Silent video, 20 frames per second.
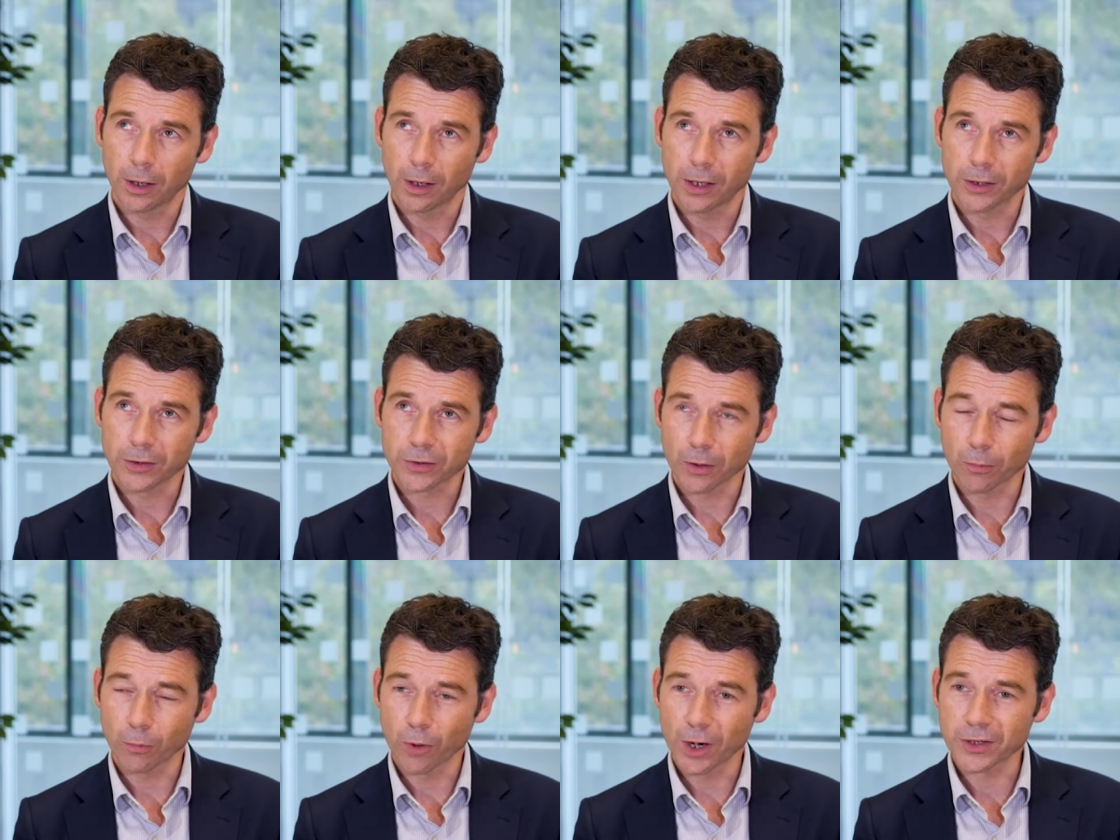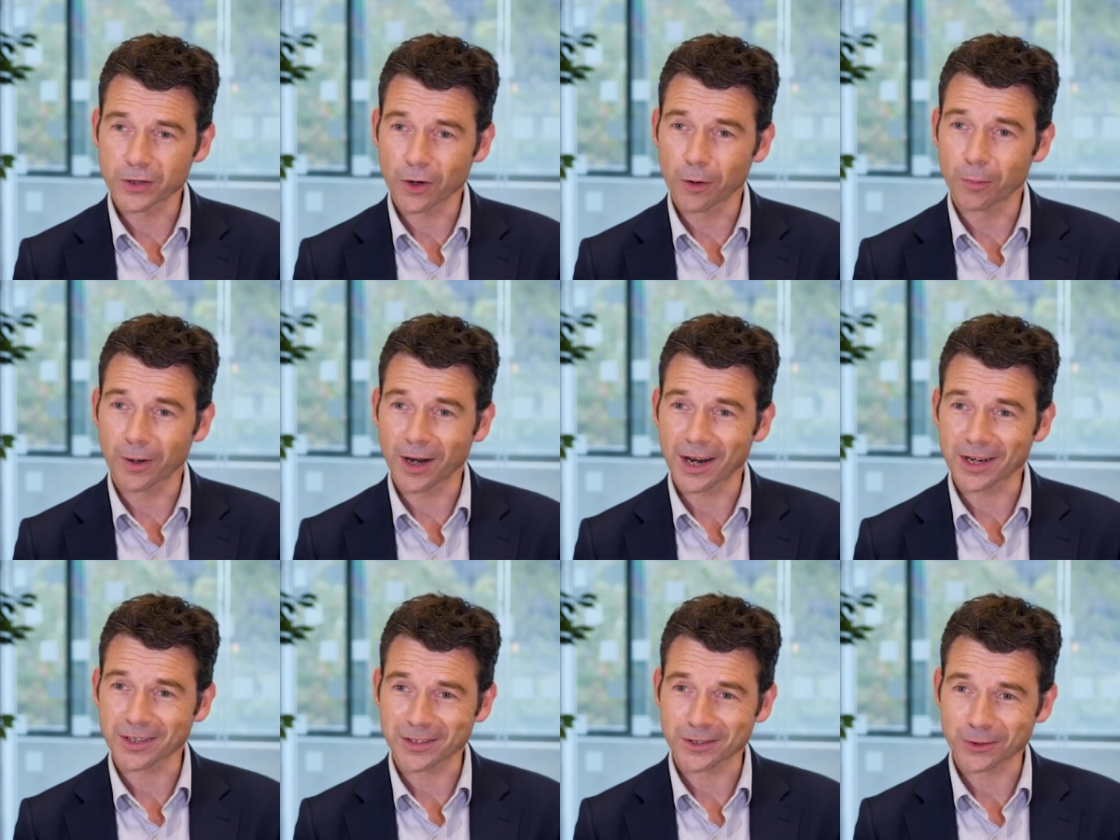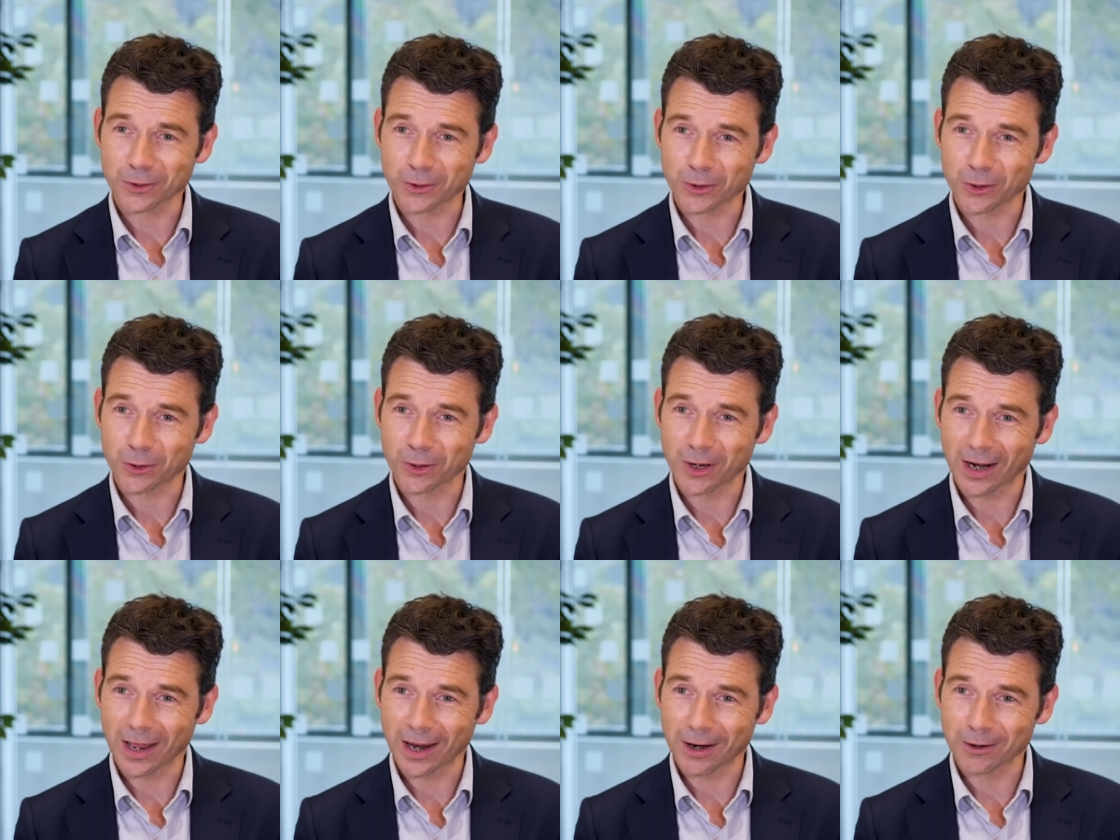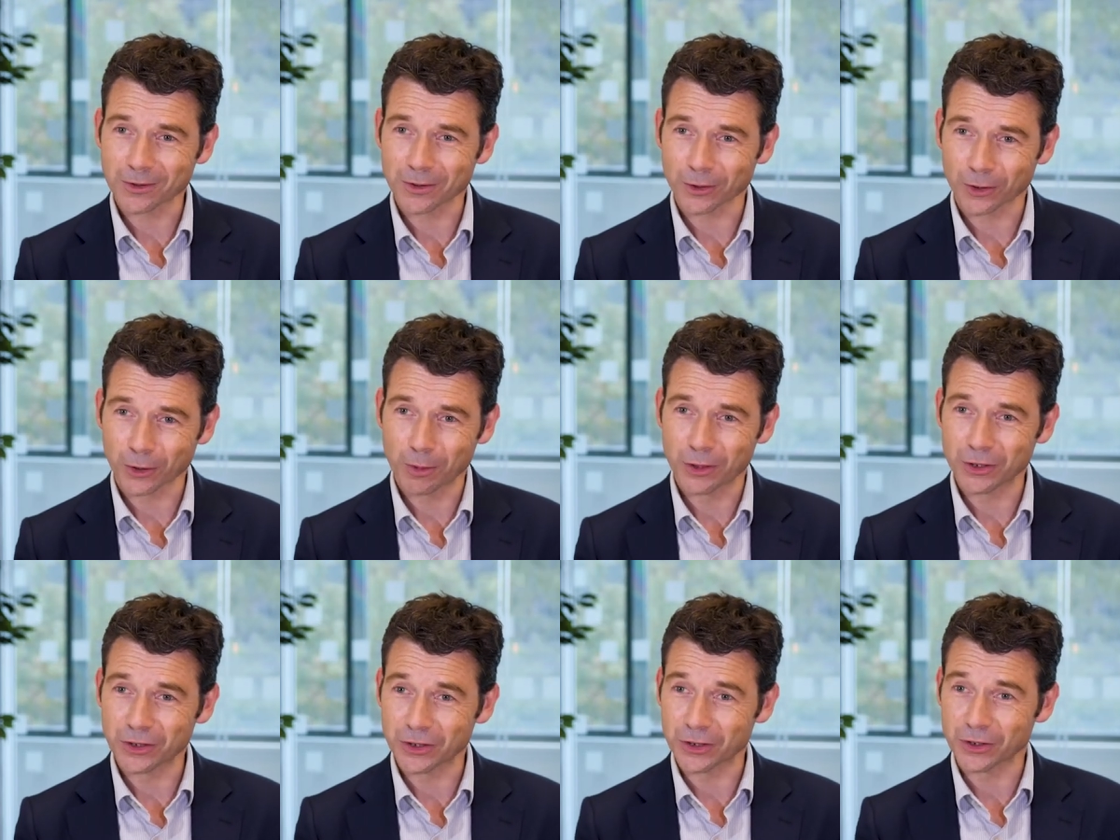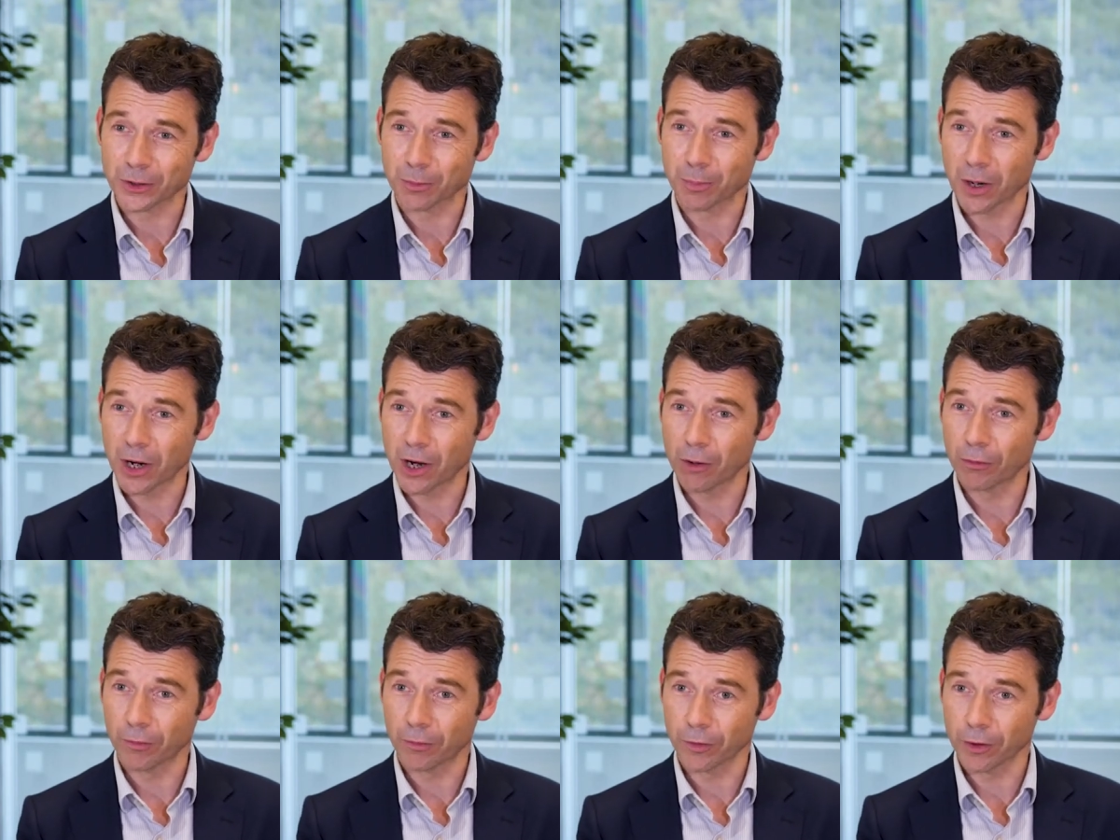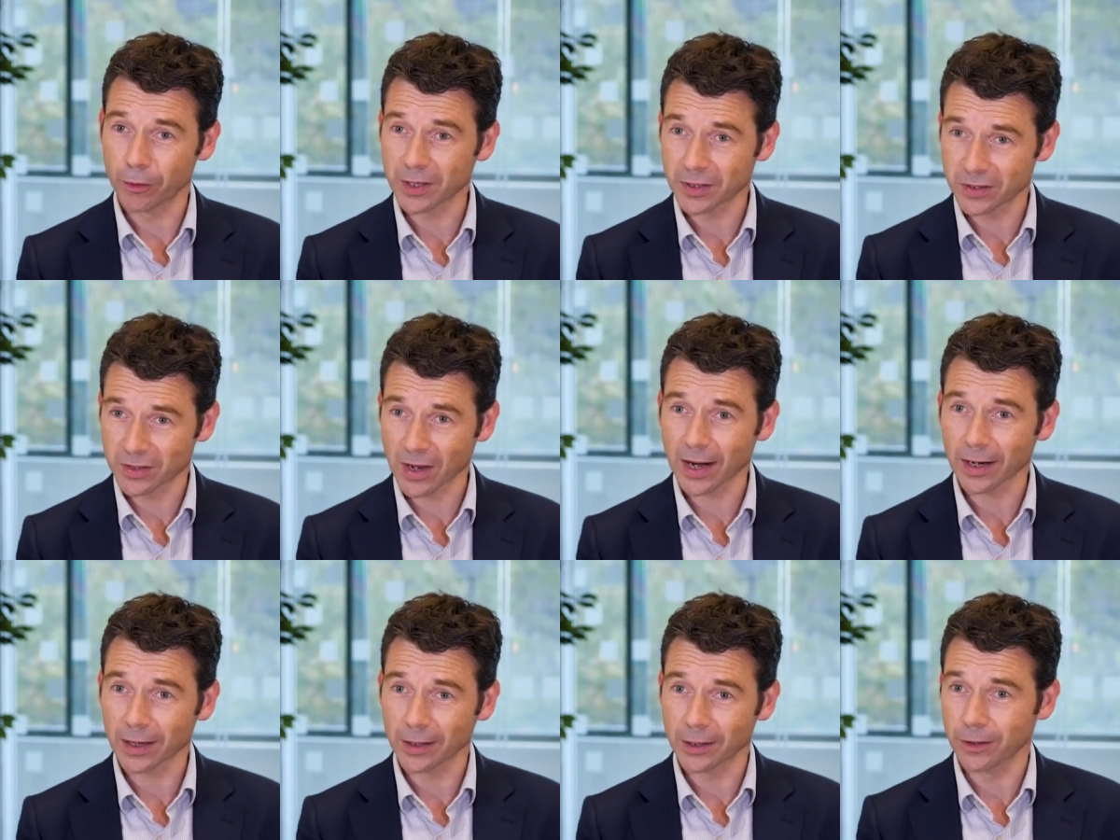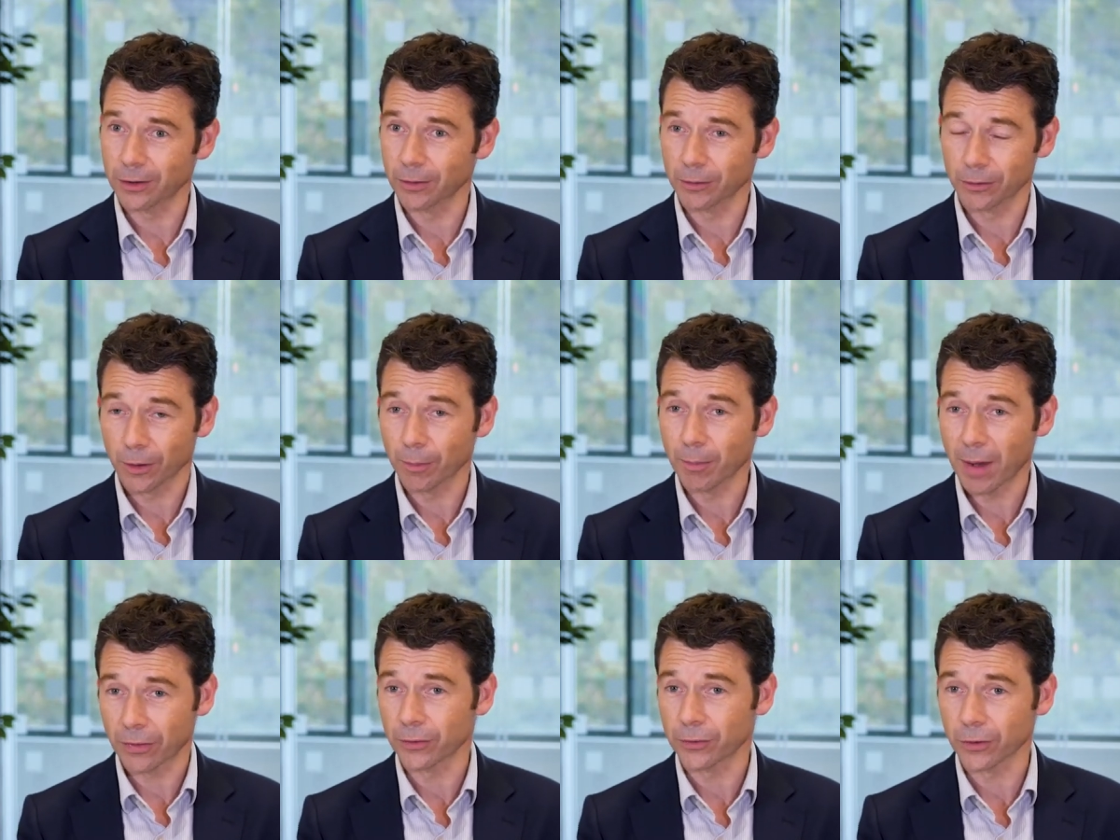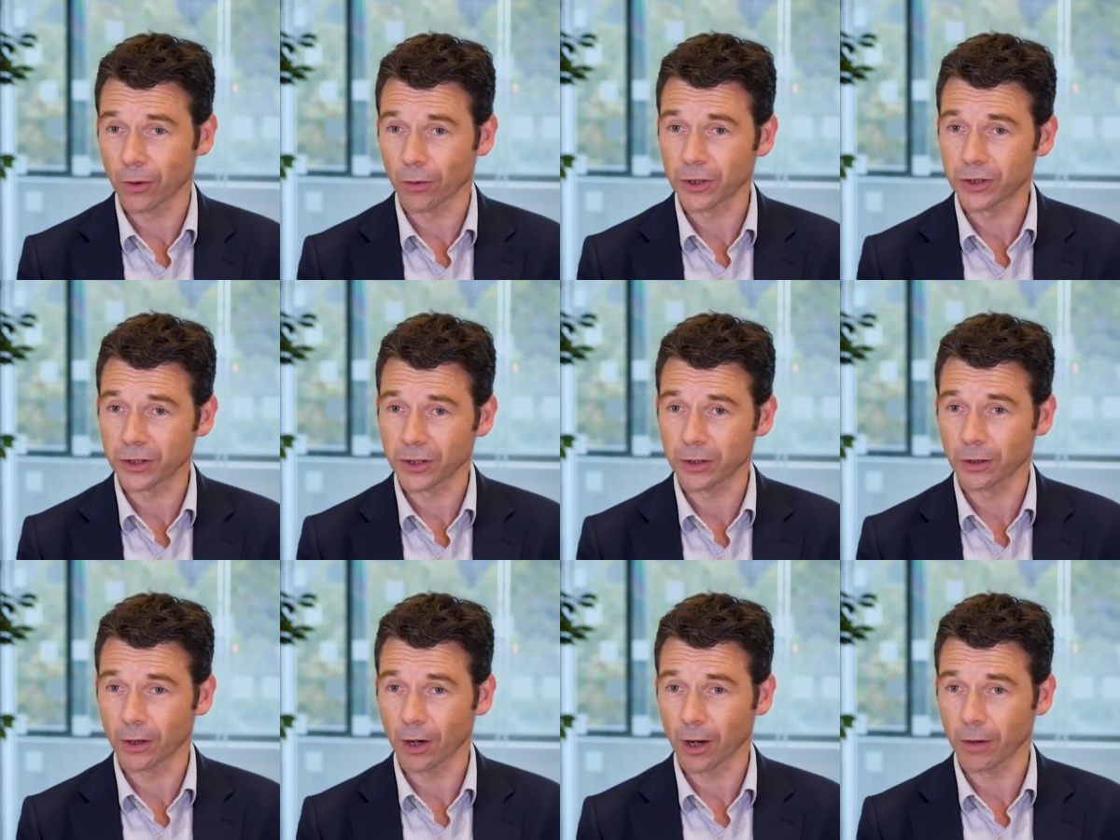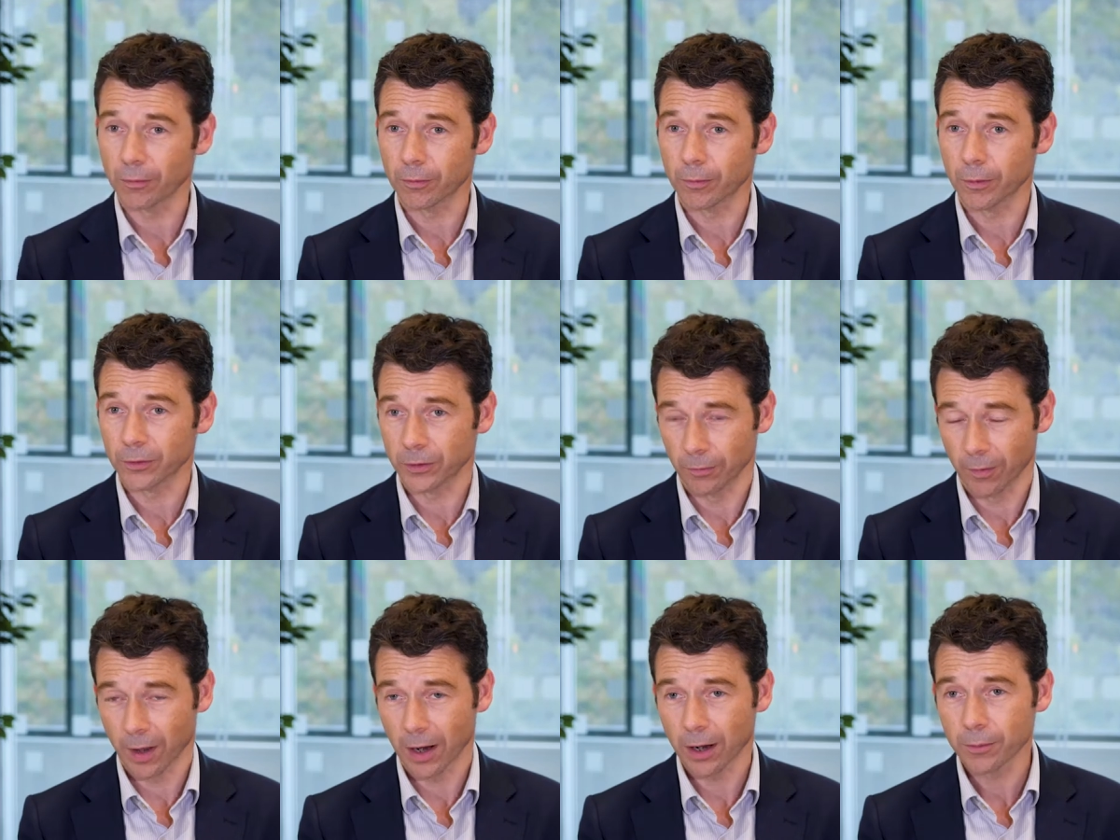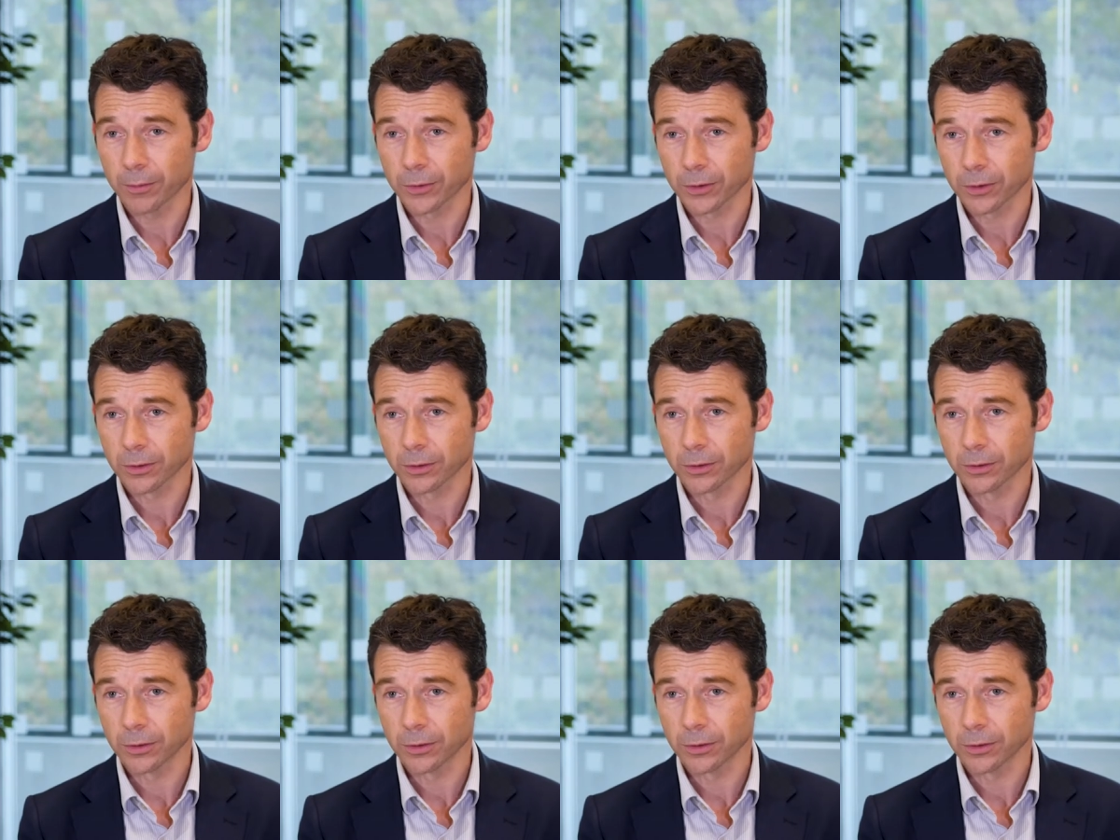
In some ways, open access also allows the community to peer review exactly the, the methodology that I've developed.